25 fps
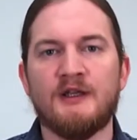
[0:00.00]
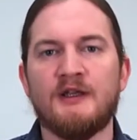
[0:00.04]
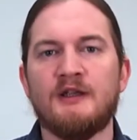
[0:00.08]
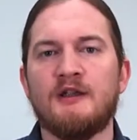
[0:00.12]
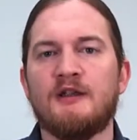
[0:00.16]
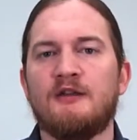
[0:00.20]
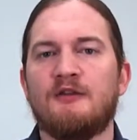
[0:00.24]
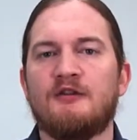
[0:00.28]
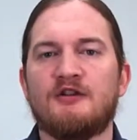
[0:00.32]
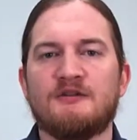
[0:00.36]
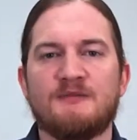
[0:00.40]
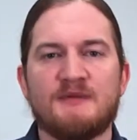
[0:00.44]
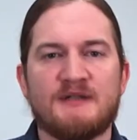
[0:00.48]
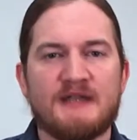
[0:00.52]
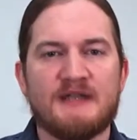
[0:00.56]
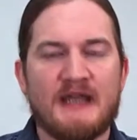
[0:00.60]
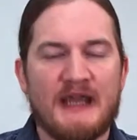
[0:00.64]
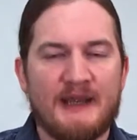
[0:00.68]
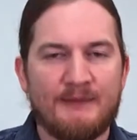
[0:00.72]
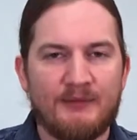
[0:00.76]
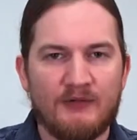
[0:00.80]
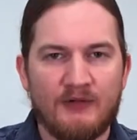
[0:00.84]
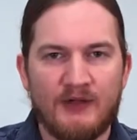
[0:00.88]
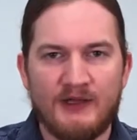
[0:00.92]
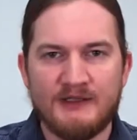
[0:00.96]
There's
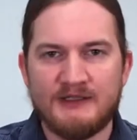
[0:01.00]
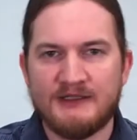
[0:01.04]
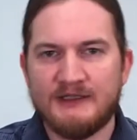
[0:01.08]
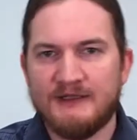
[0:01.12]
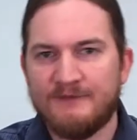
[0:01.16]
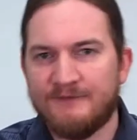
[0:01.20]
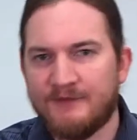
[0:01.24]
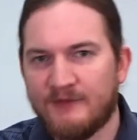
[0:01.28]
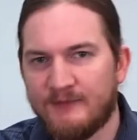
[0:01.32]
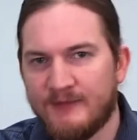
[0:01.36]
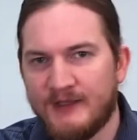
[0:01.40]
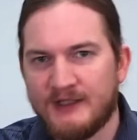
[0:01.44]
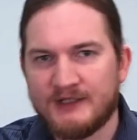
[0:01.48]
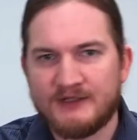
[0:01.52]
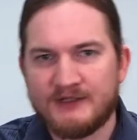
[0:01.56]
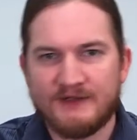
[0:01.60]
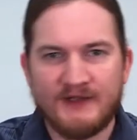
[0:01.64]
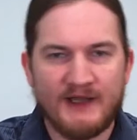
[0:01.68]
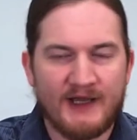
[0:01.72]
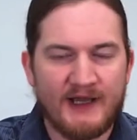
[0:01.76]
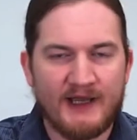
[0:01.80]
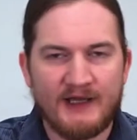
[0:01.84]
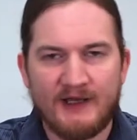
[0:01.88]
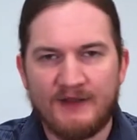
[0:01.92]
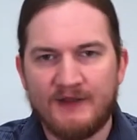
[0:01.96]
metabolites and inflammation, that
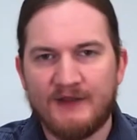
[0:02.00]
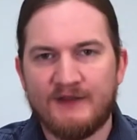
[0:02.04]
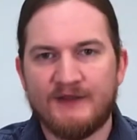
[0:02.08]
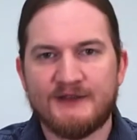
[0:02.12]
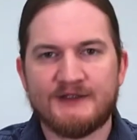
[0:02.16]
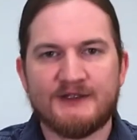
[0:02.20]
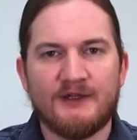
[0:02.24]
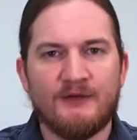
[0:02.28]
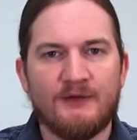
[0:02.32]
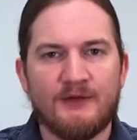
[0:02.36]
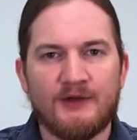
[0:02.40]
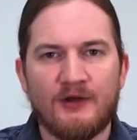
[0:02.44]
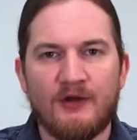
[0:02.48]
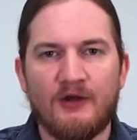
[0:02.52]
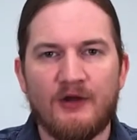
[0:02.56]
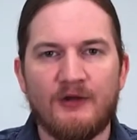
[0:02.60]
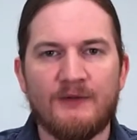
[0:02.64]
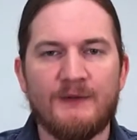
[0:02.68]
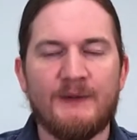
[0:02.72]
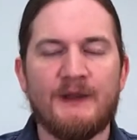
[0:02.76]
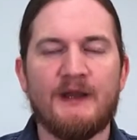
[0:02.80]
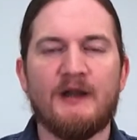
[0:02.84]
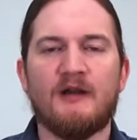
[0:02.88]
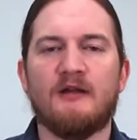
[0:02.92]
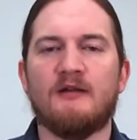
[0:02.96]
kind of thing that's going on
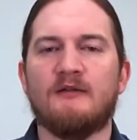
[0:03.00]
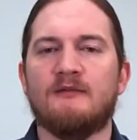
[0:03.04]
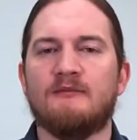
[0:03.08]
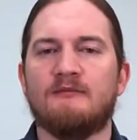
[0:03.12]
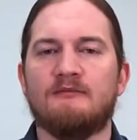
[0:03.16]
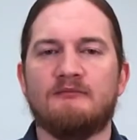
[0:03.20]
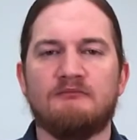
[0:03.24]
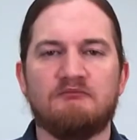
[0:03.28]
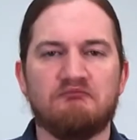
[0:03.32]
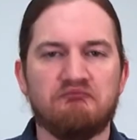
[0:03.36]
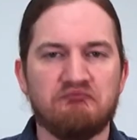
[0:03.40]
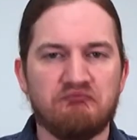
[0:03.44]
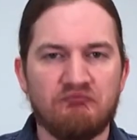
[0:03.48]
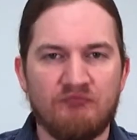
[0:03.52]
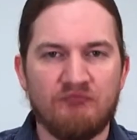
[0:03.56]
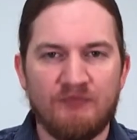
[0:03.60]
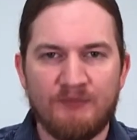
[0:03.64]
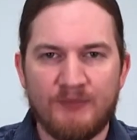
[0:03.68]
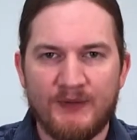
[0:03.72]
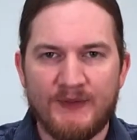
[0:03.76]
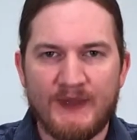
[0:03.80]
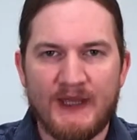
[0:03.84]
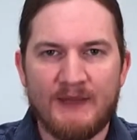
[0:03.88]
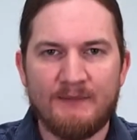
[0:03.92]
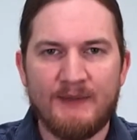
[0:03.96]
there,
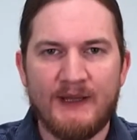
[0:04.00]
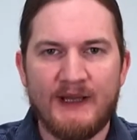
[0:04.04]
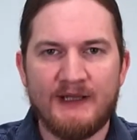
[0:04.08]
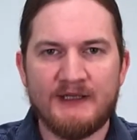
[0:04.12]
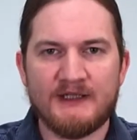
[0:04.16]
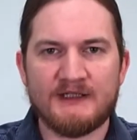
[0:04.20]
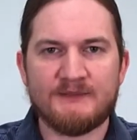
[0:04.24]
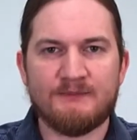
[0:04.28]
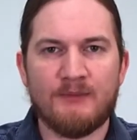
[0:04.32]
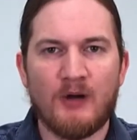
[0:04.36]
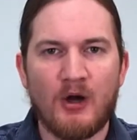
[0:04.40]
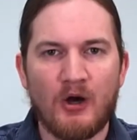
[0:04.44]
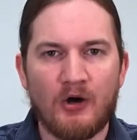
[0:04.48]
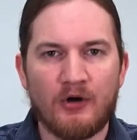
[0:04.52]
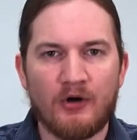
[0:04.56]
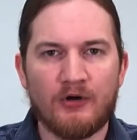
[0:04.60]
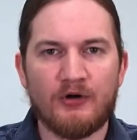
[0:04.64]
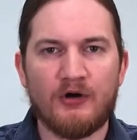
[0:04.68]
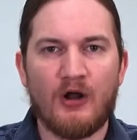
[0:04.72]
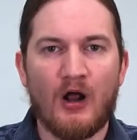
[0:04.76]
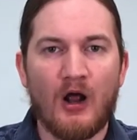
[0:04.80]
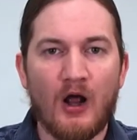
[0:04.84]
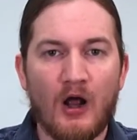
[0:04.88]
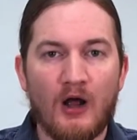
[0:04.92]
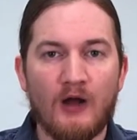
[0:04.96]
but that pain is
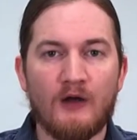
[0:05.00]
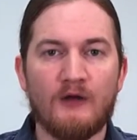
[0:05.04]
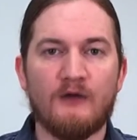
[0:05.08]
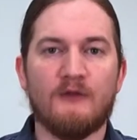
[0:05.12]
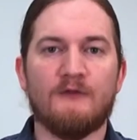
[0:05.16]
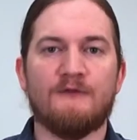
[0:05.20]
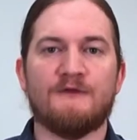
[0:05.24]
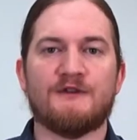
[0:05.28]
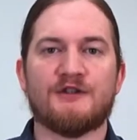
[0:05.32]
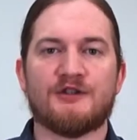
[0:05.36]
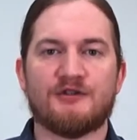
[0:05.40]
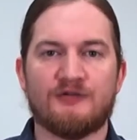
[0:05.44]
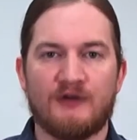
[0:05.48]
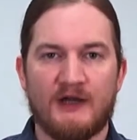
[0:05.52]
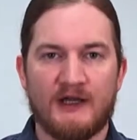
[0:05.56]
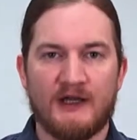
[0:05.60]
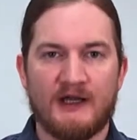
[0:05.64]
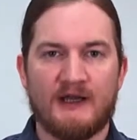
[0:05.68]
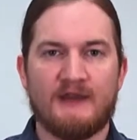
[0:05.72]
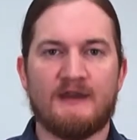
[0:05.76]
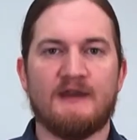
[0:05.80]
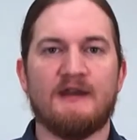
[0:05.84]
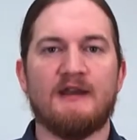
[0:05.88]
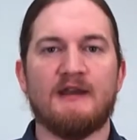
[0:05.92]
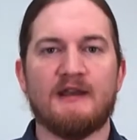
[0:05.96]
part of
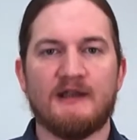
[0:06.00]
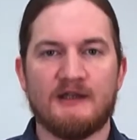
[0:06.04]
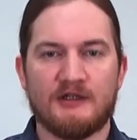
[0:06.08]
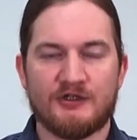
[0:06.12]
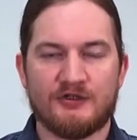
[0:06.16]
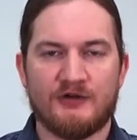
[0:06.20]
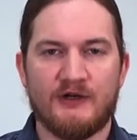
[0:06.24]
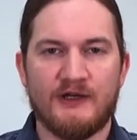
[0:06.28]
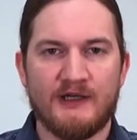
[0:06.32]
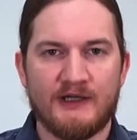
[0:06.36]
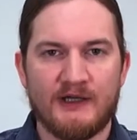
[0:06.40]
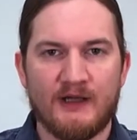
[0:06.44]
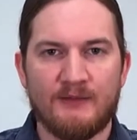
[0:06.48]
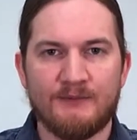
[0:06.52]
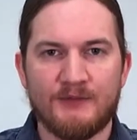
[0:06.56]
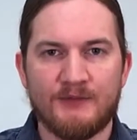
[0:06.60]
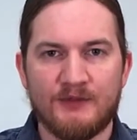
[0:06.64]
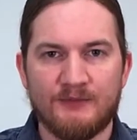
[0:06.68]
strengthening and training up your